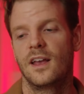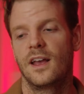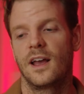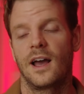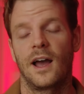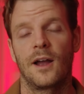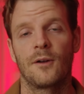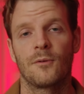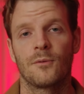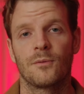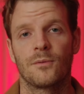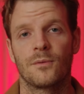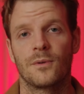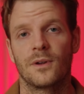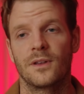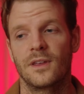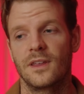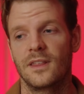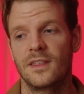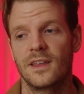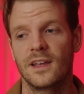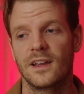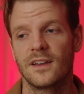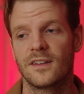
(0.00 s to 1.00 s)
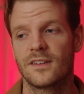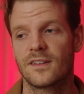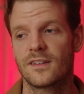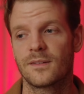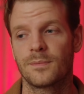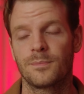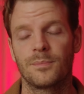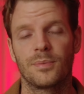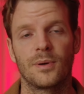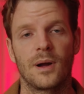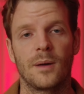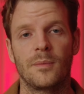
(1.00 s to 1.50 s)
I really think it's
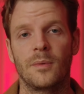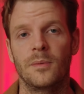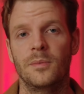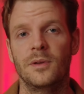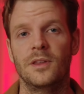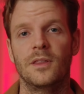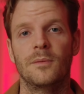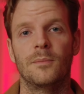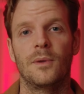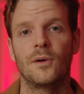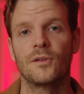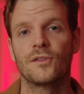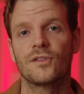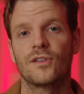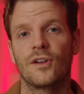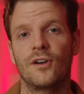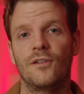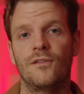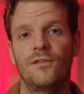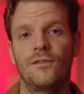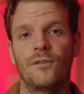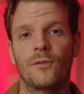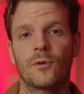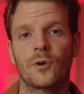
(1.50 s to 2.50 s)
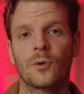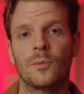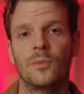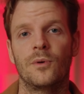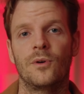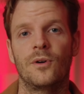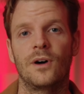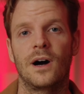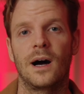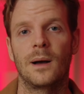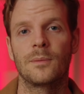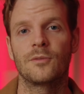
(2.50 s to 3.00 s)
probably the most
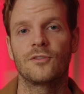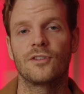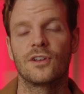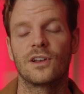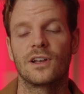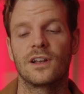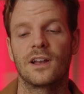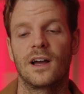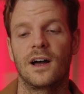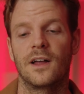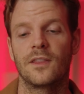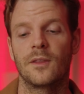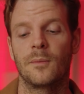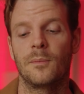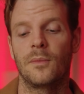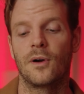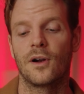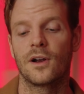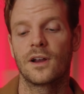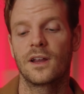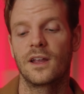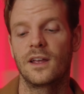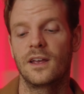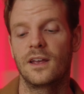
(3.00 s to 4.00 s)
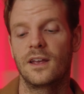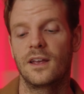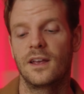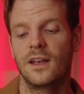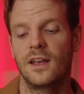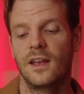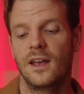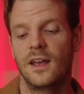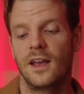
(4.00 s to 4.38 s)
affordable option on the market.